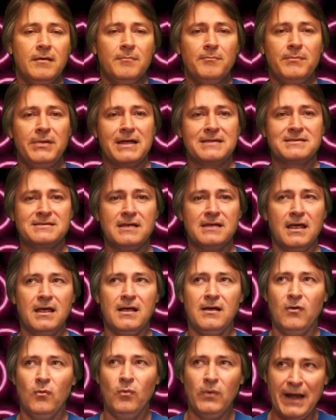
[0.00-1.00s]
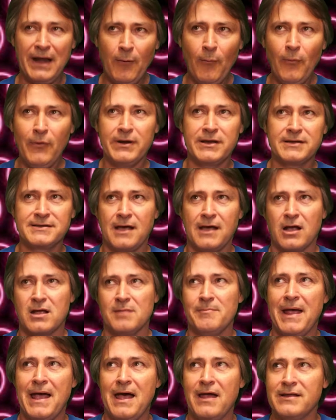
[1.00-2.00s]
But what I wanted to talk
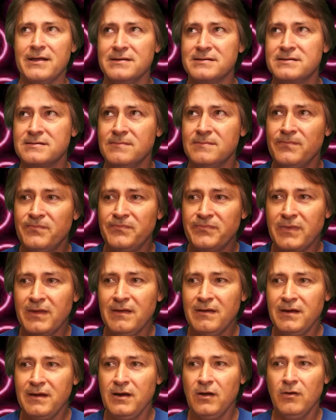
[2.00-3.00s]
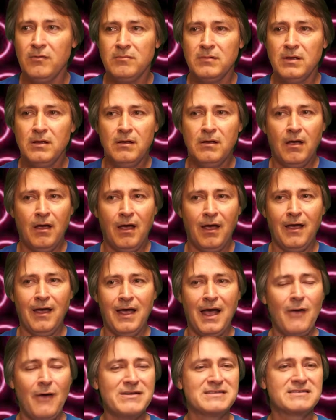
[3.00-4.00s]
about is, I
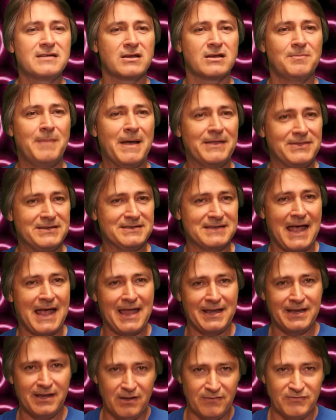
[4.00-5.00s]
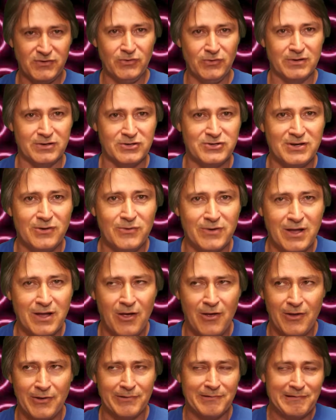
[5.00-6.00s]
always talked about this idea of doing a show
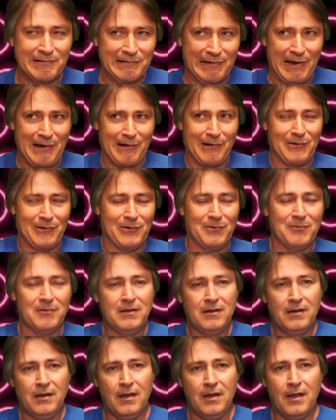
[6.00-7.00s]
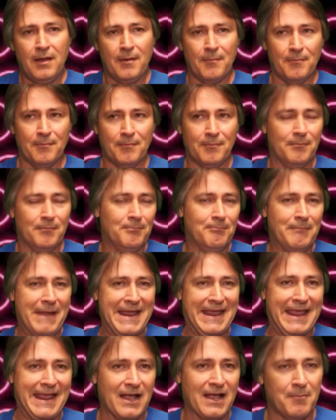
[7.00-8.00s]
called,
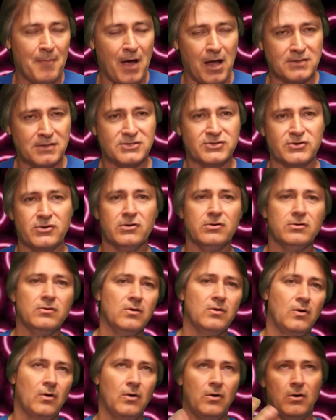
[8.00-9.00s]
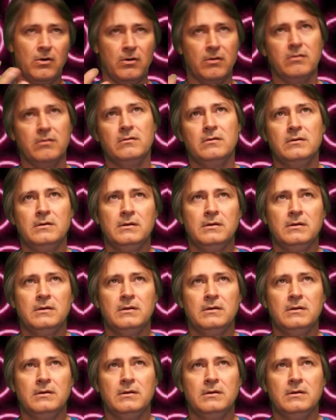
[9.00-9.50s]
making a monster or,